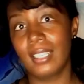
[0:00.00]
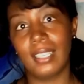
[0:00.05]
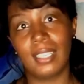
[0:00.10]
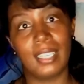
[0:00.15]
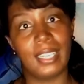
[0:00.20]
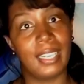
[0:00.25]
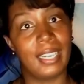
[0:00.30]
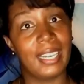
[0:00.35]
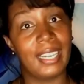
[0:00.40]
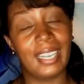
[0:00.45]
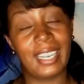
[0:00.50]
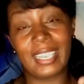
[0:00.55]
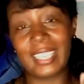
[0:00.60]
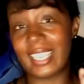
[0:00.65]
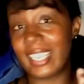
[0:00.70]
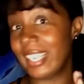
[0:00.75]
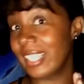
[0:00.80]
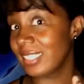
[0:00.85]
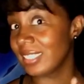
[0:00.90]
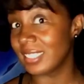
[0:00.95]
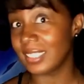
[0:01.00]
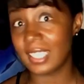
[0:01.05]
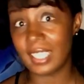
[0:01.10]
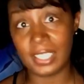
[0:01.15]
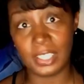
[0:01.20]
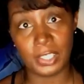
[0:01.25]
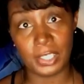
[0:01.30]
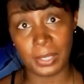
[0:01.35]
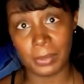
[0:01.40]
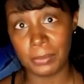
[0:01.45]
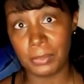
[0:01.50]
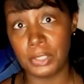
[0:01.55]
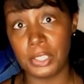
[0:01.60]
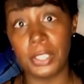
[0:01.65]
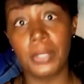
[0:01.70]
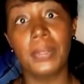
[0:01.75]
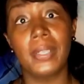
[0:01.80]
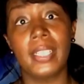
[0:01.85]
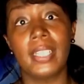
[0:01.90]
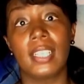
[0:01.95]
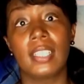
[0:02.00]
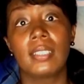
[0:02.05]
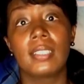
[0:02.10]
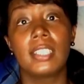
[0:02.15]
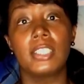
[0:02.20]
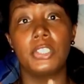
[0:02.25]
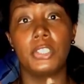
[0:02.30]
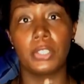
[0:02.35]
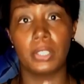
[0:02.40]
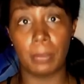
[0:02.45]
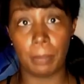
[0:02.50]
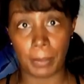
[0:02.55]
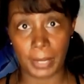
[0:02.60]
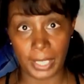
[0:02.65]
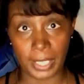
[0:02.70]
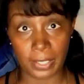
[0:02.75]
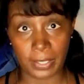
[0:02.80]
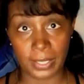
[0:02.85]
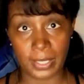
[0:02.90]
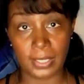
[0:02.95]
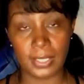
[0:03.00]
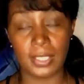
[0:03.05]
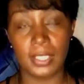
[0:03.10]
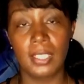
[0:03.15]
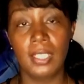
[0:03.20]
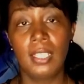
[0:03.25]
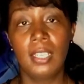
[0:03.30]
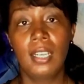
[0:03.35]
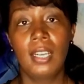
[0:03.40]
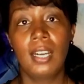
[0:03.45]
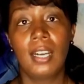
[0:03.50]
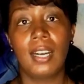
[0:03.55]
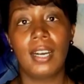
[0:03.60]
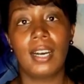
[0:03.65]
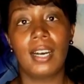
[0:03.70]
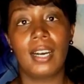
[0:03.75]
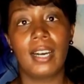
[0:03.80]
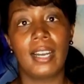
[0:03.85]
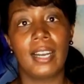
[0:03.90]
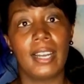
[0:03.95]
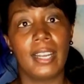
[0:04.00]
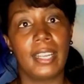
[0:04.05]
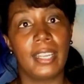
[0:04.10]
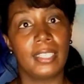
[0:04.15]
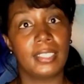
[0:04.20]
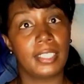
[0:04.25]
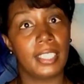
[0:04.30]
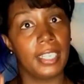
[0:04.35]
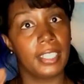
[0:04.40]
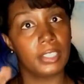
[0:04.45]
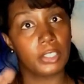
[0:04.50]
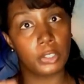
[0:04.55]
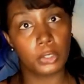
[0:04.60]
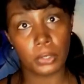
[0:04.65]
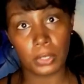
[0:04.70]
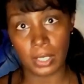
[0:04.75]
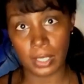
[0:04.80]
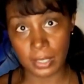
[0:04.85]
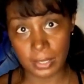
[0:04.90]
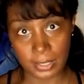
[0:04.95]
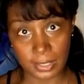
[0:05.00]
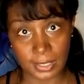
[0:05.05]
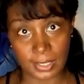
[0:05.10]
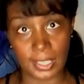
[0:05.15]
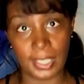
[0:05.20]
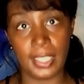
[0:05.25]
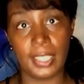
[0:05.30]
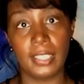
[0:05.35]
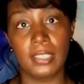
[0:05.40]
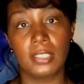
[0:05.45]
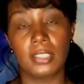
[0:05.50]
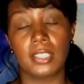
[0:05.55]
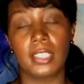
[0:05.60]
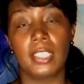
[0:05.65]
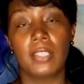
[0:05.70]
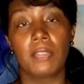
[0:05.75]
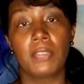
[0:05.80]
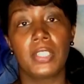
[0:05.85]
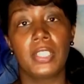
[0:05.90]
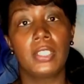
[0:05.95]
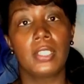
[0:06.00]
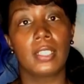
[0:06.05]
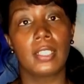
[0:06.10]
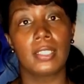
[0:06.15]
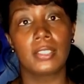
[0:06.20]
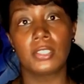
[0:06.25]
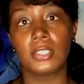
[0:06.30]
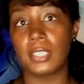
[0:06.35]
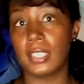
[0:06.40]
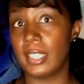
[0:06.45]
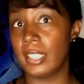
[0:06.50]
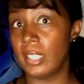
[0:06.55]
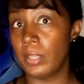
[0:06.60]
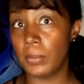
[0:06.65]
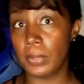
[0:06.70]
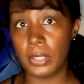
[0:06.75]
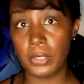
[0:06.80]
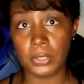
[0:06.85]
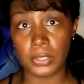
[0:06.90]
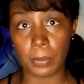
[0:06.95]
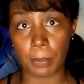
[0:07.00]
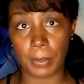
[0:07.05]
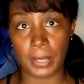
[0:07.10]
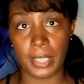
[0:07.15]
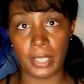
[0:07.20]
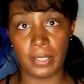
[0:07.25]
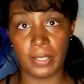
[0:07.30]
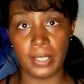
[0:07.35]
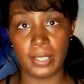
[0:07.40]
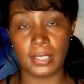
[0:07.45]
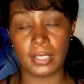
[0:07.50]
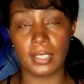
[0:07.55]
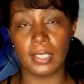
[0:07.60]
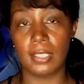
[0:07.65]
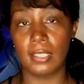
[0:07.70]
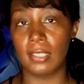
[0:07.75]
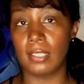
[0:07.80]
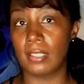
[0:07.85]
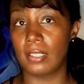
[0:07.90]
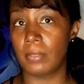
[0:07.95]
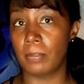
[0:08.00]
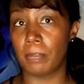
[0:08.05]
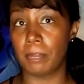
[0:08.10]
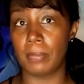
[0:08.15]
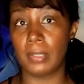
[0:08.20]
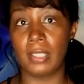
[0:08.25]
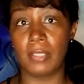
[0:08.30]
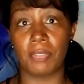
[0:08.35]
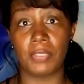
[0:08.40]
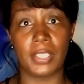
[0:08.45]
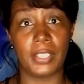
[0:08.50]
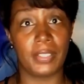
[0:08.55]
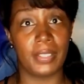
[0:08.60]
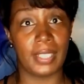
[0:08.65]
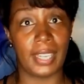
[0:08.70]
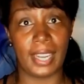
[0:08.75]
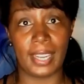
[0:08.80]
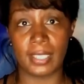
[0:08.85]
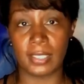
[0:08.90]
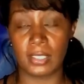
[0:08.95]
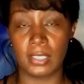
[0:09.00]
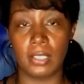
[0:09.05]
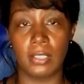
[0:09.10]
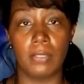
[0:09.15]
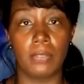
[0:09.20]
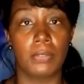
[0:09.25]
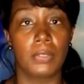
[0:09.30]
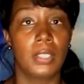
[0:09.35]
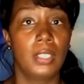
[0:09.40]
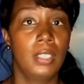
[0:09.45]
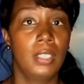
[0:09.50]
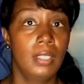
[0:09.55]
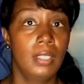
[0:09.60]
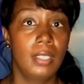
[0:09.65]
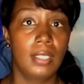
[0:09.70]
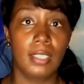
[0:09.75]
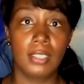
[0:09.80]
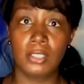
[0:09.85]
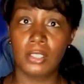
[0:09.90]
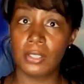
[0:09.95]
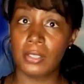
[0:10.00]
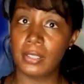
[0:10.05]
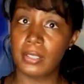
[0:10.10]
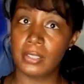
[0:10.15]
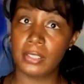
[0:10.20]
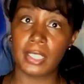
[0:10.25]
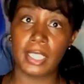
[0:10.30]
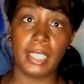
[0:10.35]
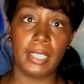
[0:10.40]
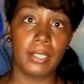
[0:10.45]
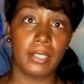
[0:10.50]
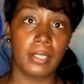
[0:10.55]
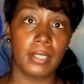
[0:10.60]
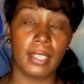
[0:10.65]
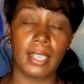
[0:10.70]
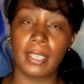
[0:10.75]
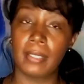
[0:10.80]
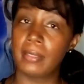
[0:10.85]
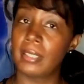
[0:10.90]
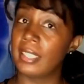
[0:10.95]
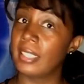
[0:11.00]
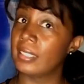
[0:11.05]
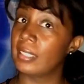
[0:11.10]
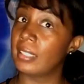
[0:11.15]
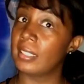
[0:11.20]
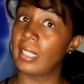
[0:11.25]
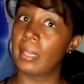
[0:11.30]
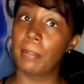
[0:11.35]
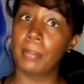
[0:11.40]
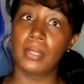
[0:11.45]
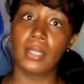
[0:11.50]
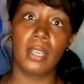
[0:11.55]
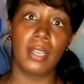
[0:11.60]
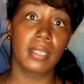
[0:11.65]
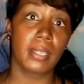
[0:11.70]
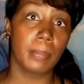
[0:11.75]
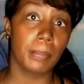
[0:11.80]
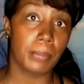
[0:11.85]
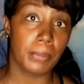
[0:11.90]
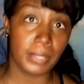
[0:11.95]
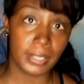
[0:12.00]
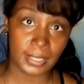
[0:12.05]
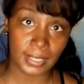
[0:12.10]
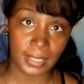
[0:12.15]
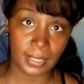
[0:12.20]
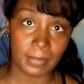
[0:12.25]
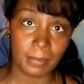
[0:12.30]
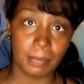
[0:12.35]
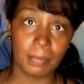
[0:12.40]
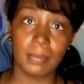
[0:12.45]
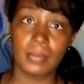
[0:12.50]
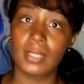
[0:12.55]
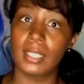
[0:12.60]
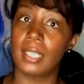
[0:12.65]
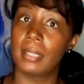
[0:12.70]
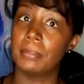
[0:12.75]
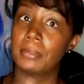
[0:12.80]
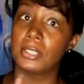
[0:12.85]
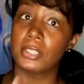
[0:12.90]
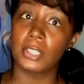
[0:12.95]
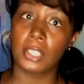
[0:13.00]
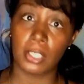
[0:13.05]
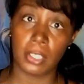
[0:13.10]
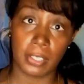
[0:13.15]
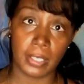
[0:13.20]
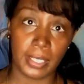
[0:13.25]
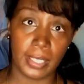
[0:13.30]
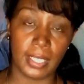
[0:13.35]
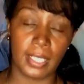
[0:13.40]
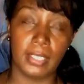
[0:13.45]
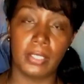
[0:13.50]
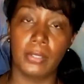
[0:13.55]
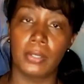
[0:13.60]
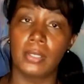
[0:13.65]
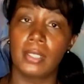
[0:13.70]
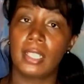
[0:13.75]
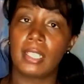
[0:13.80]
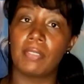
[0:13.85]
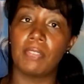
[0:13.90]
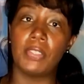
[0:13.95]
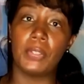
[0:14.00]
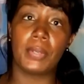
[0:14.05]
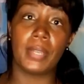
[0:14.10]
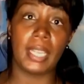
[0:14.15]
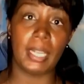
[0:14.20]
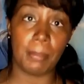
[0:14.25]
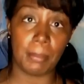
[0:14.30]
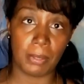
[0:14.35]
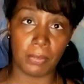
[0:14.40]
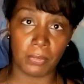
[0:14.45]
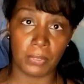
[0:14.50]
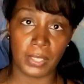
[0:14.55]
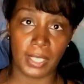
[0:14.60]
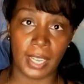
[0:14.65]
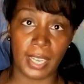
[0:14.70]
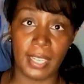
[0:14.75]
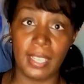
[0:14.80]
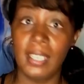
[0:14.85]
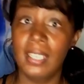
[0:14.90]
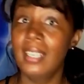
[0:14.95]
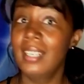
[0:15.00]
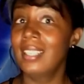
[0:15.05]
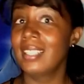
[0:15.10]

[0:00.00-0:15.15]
I can't say don't do it unless you're a parent. I take a strong stance in regards to anyone who's a parent. If they're an active adult entertainer, I think that they belong in prison. I'm sorry. I know a lot of you hate me for that.